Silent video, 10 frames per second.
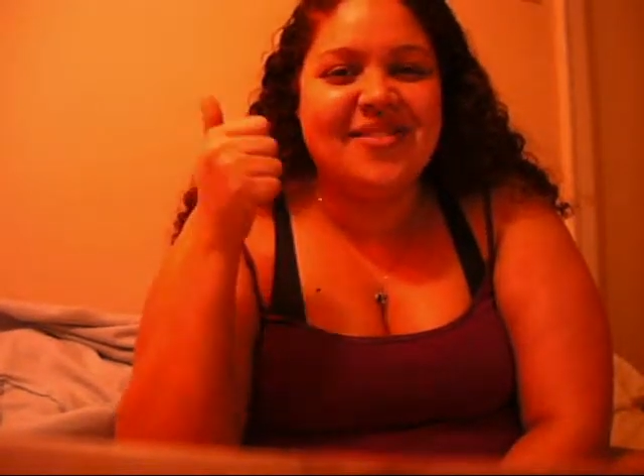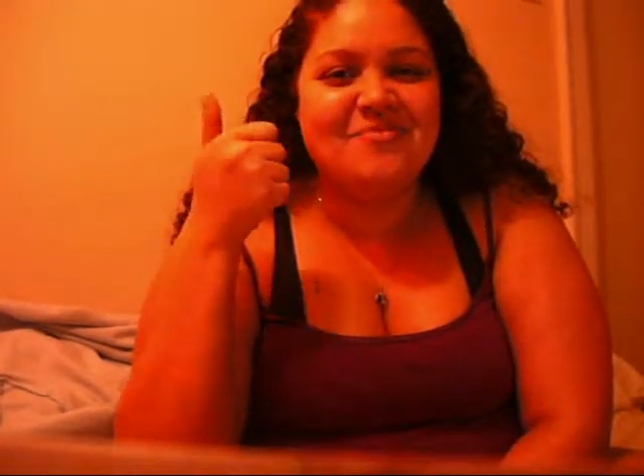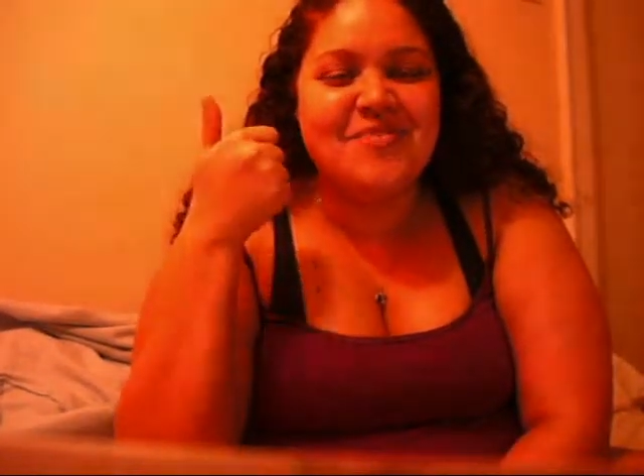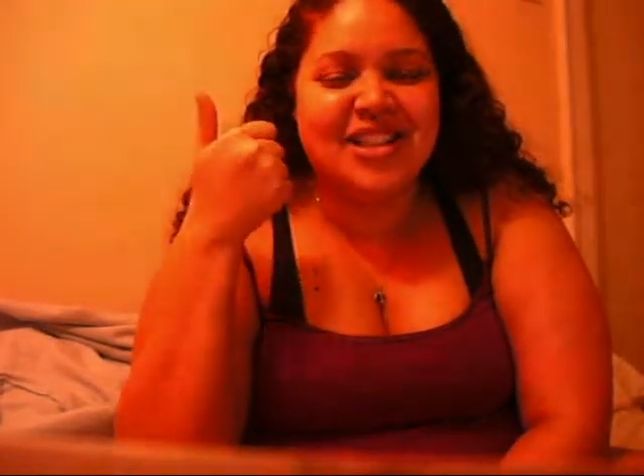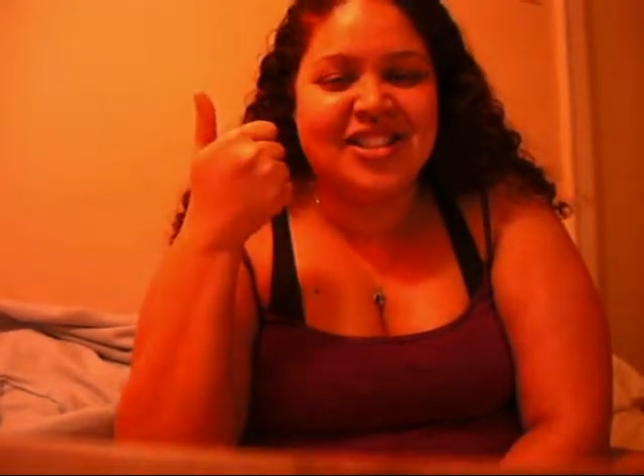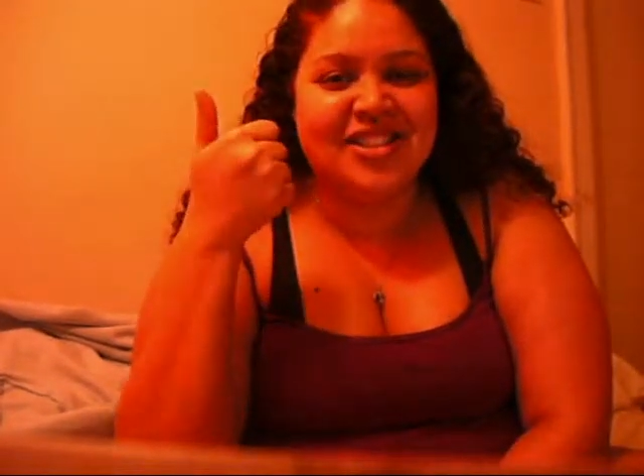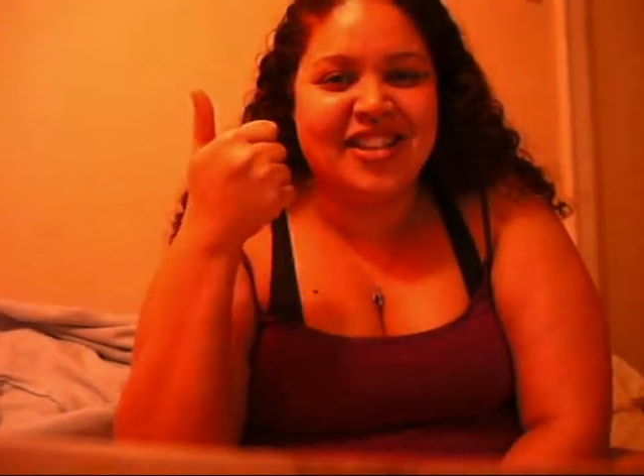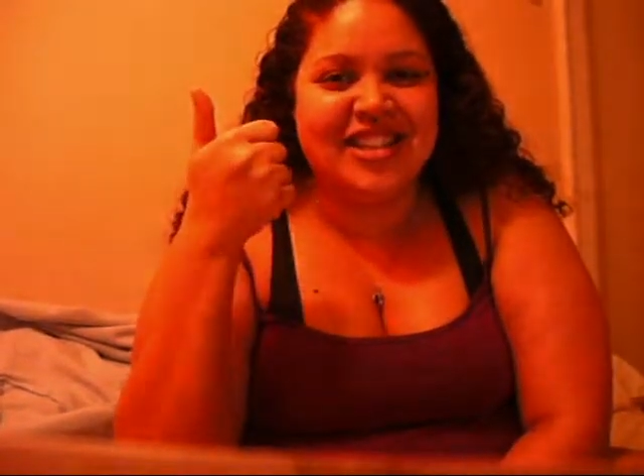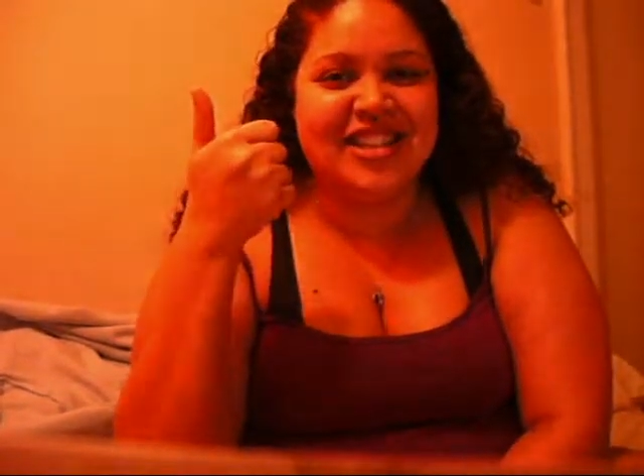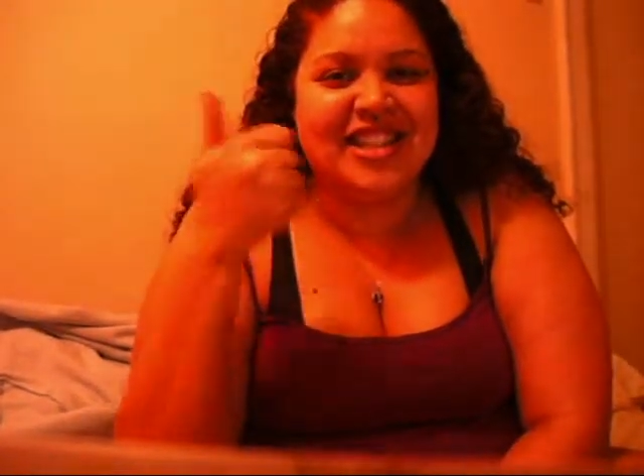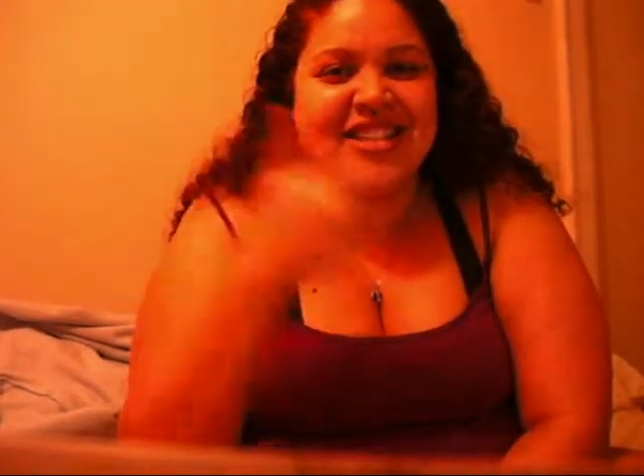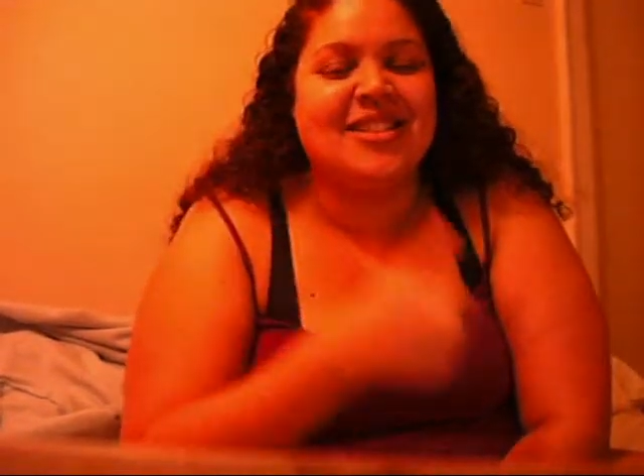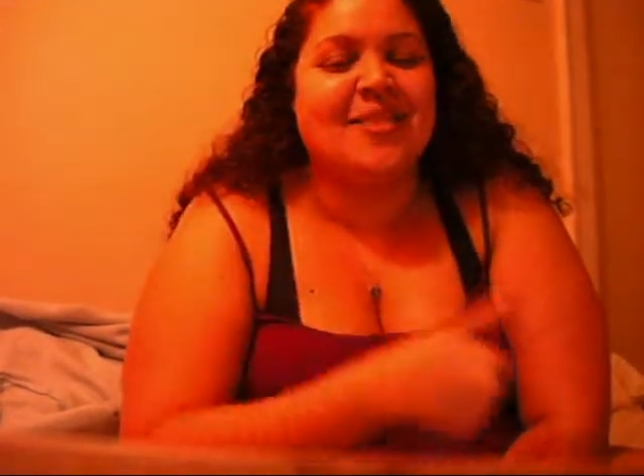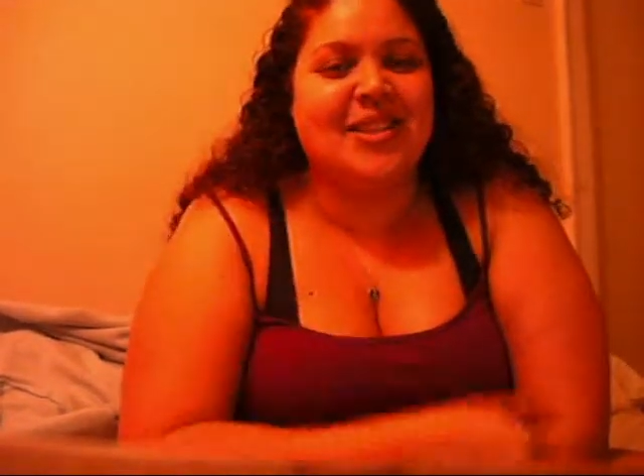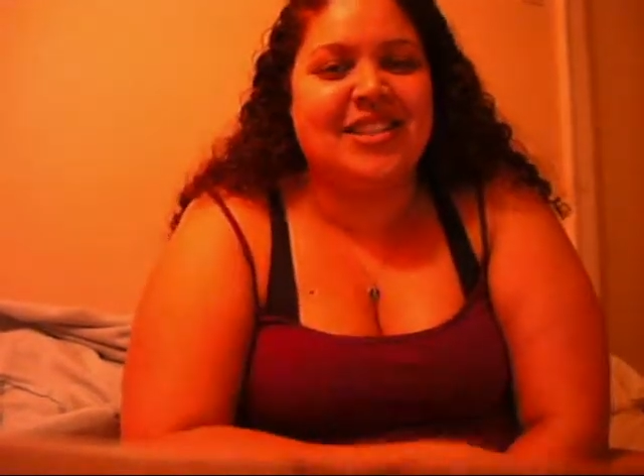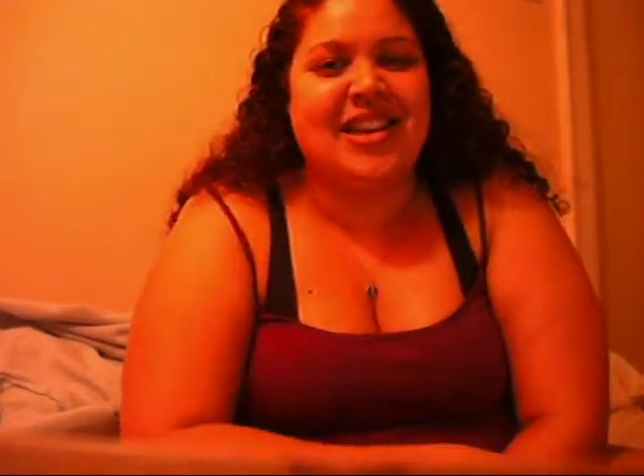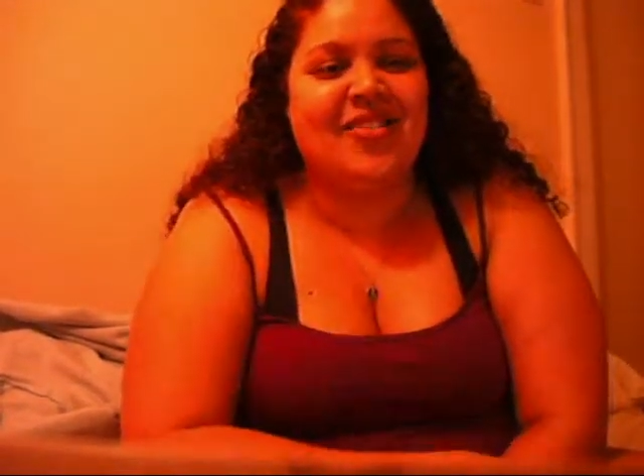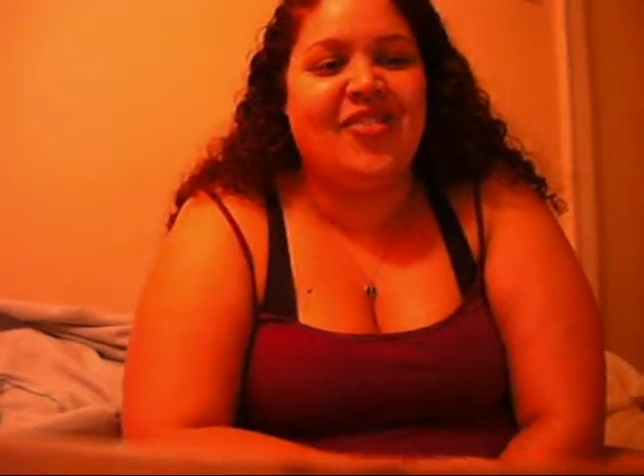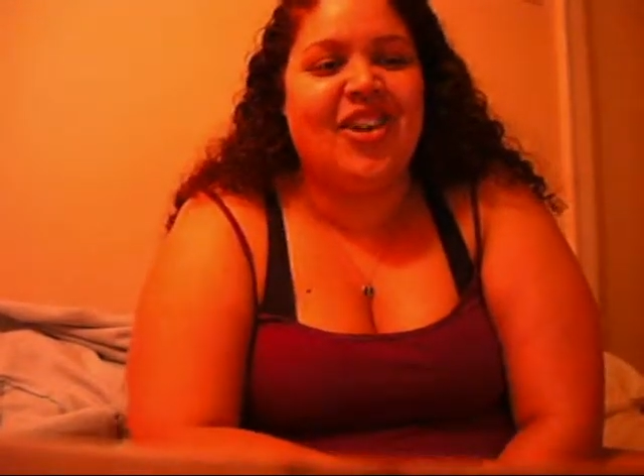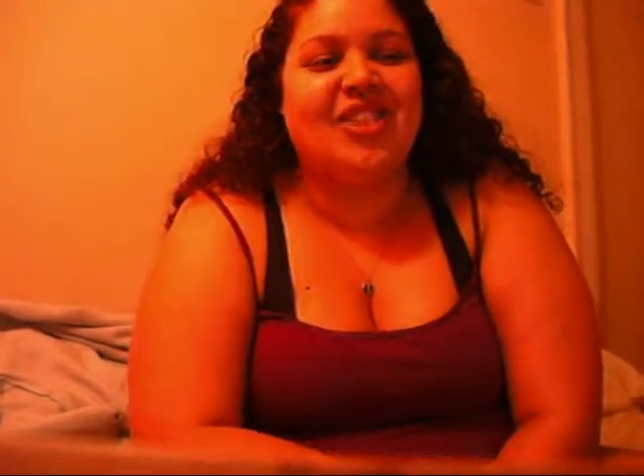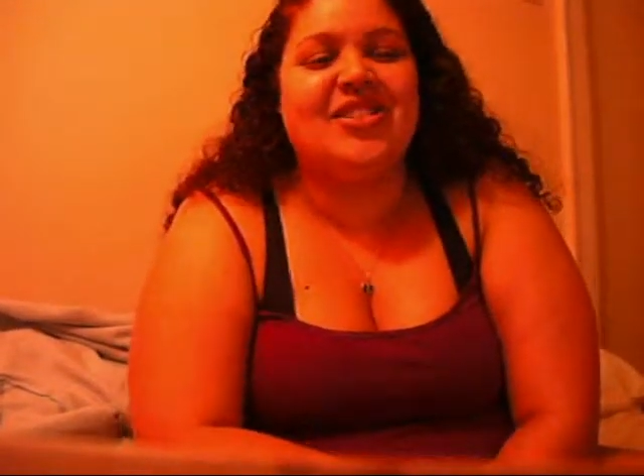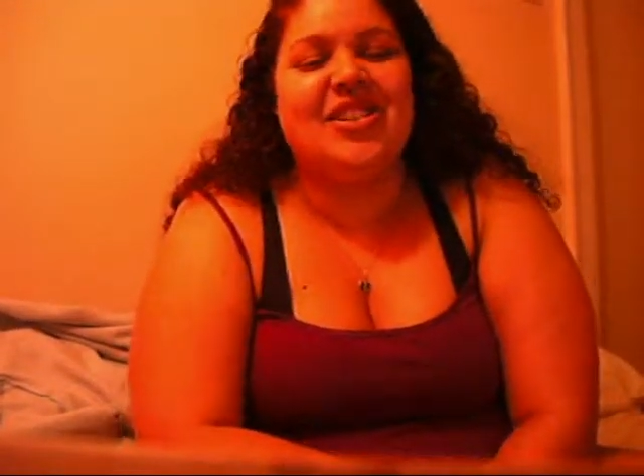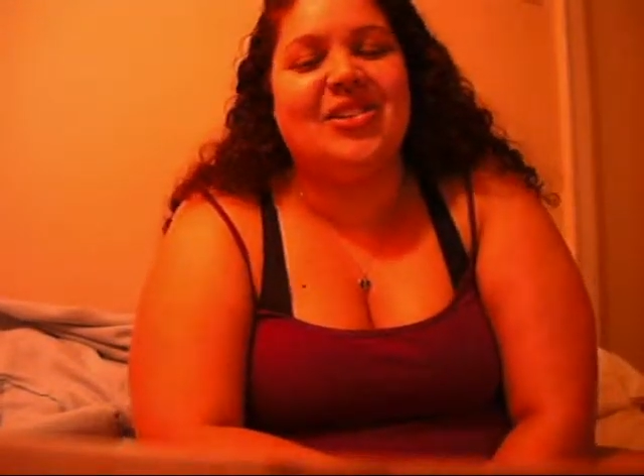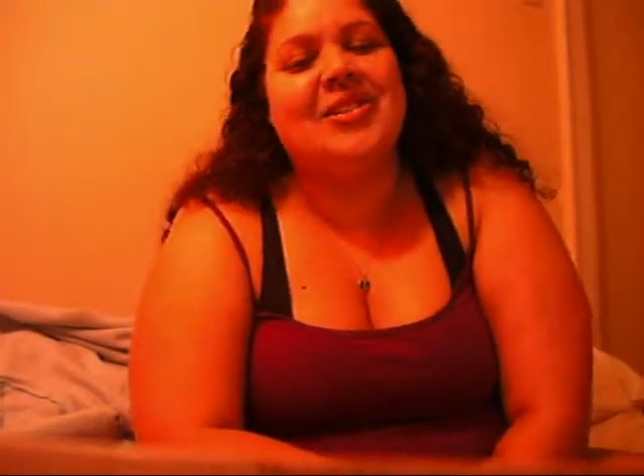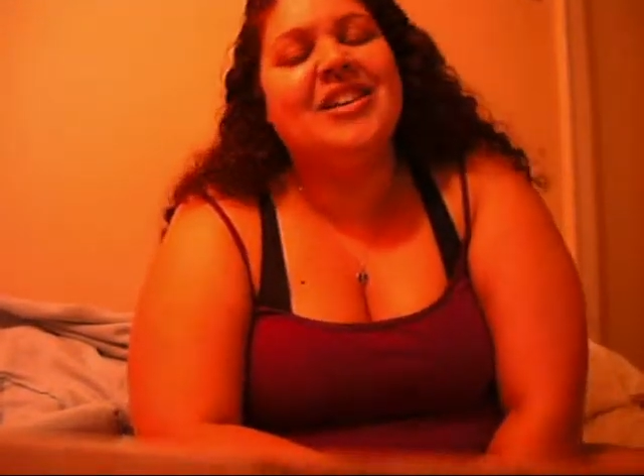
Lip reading: Much congratulations. I'm excited for you too.